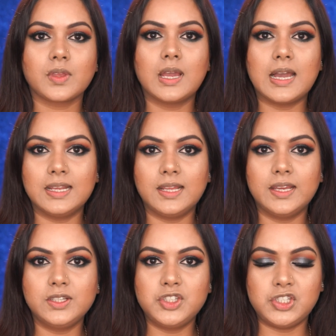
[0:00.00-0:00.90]

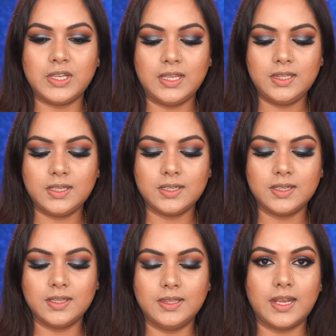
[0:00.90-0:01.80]
highlighting shade
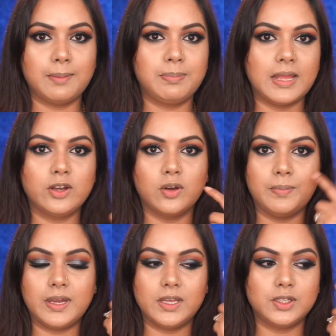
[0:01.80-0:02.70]
that I applied on
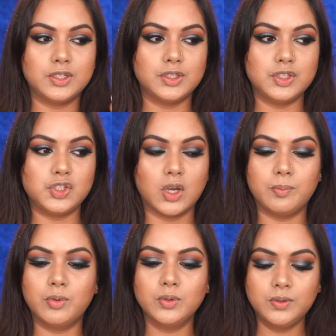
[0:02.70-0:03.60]
my
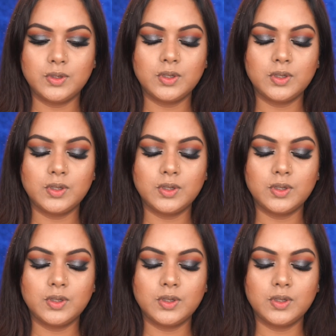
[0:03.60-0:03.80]
jawbone